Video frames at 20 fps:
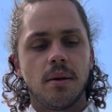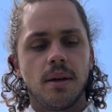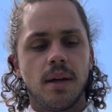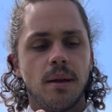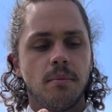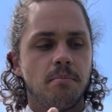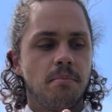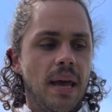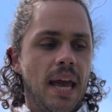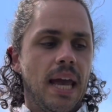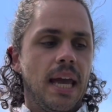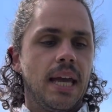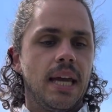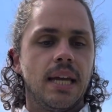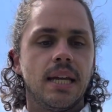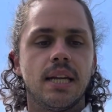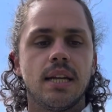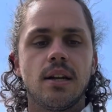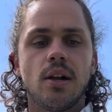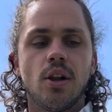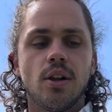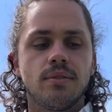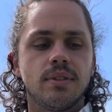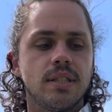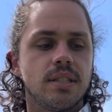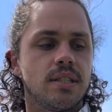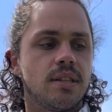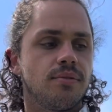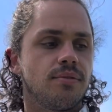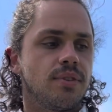and pain and all of
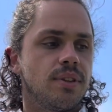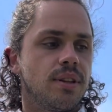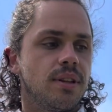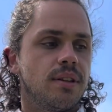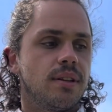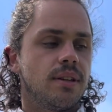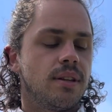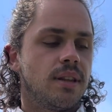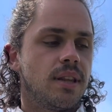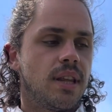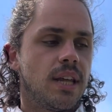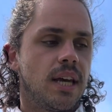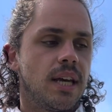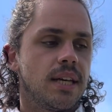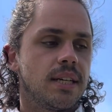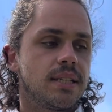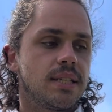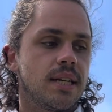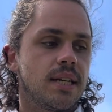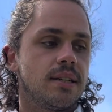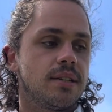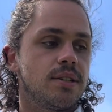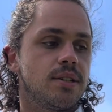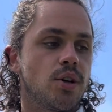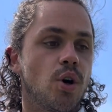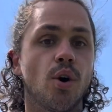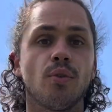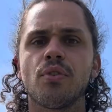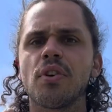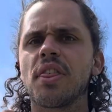these different things, and
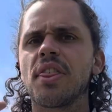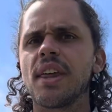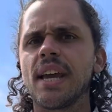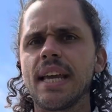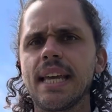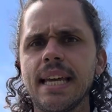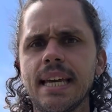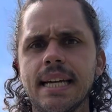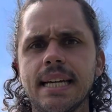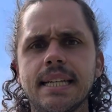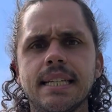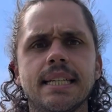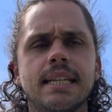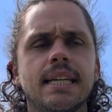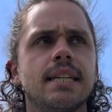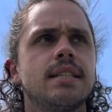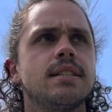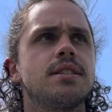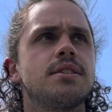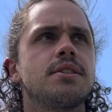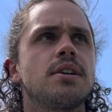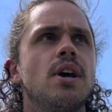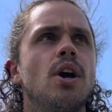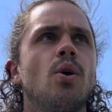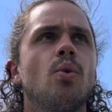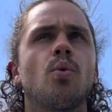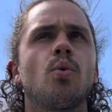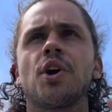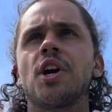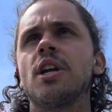overthinking and
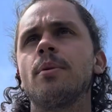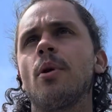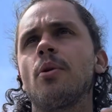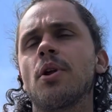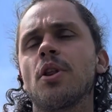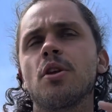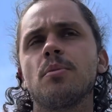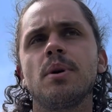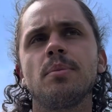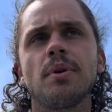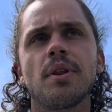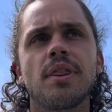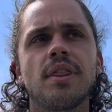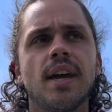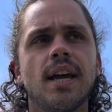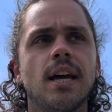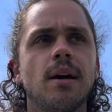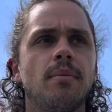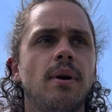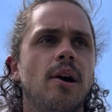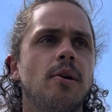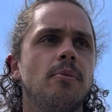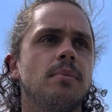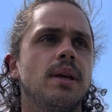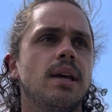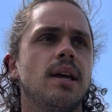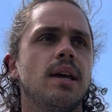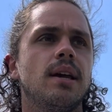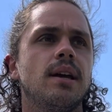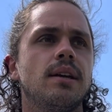worrying about what other people think about
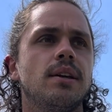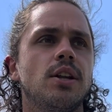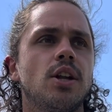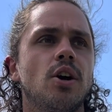me.